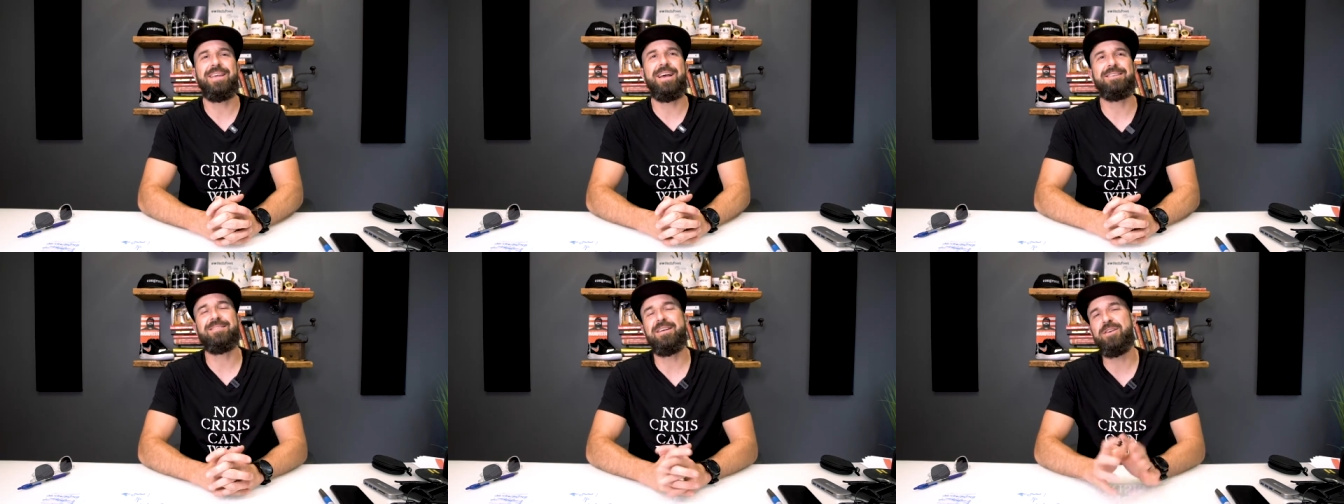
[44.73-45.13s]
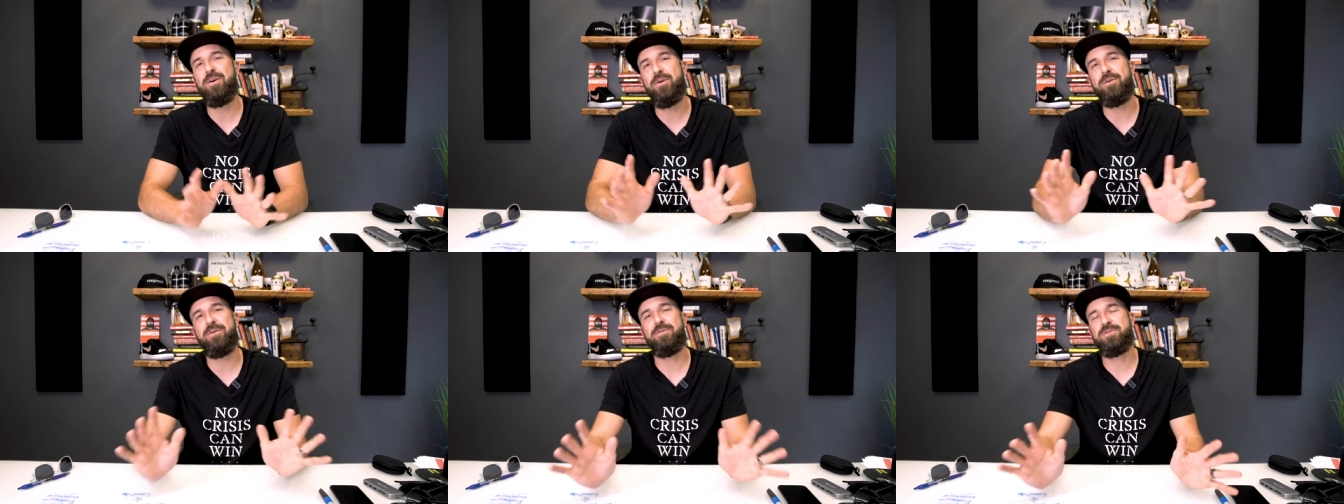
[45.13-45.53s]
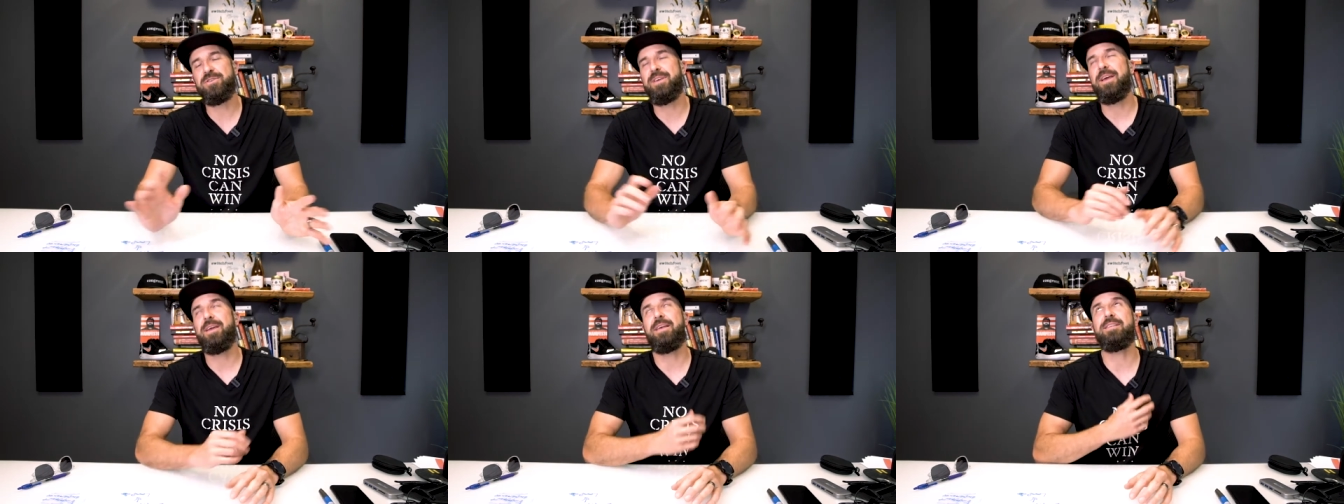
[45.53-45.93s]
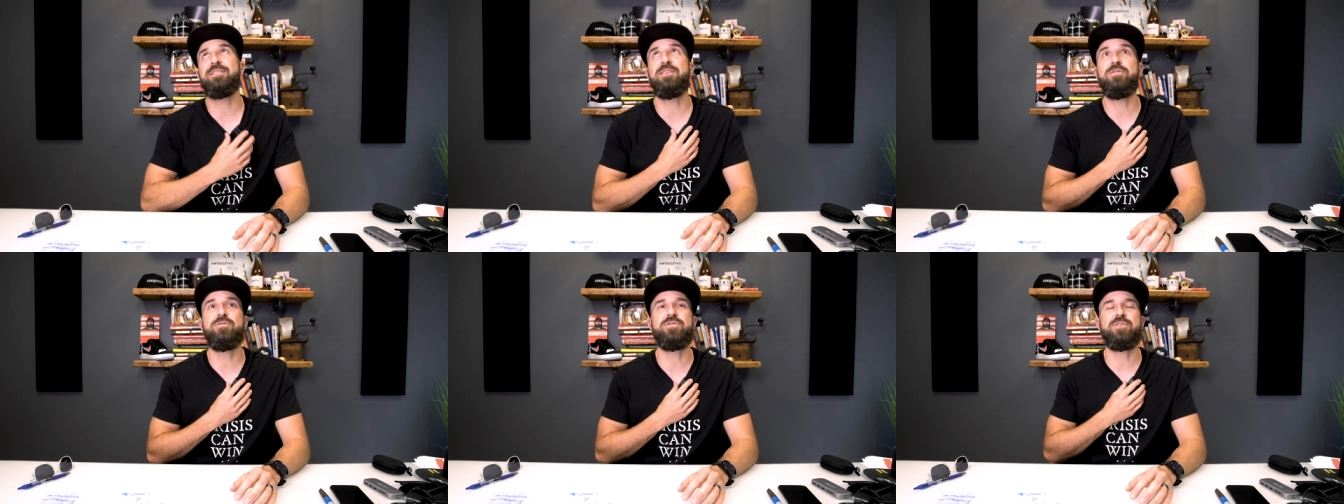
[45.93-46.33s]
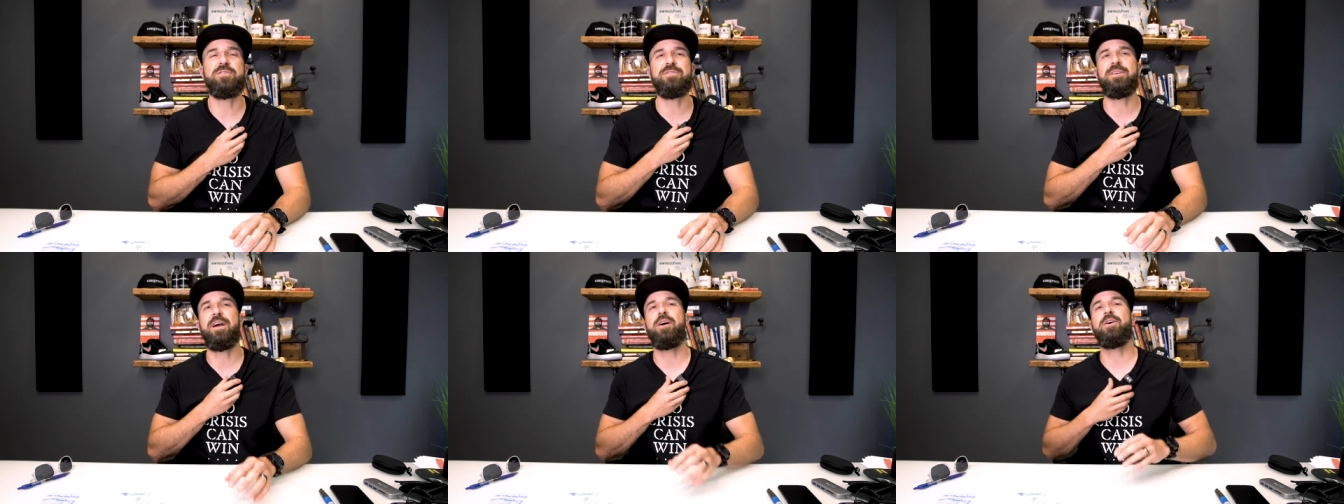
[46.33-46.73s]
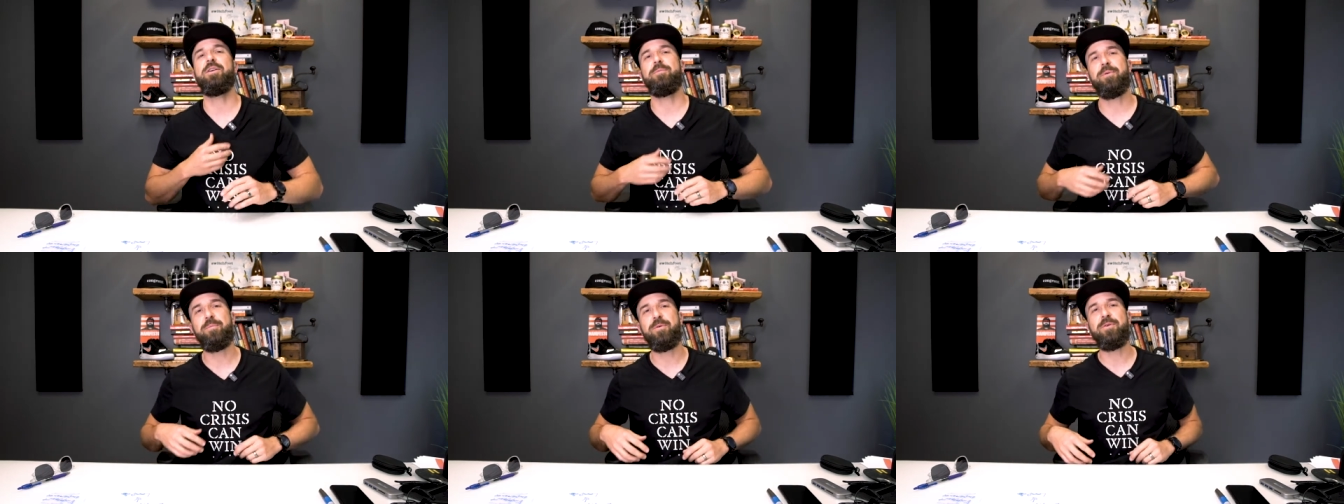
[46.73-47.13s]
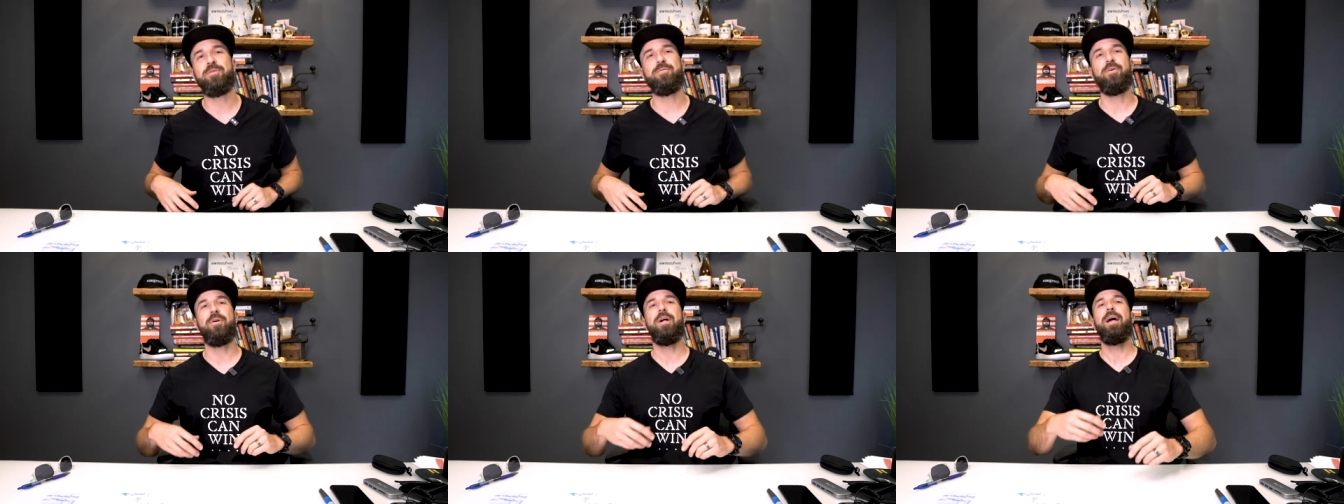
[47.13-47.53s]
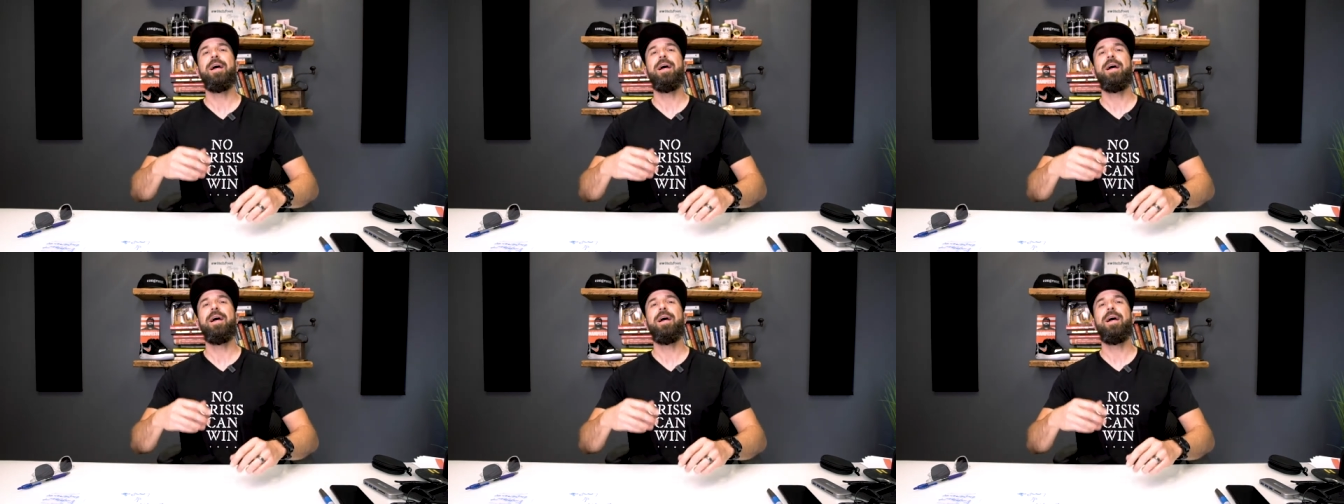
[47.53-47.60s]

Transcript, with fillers: Yes, I know you're saying it's in New Jersey, how could it be beautiful?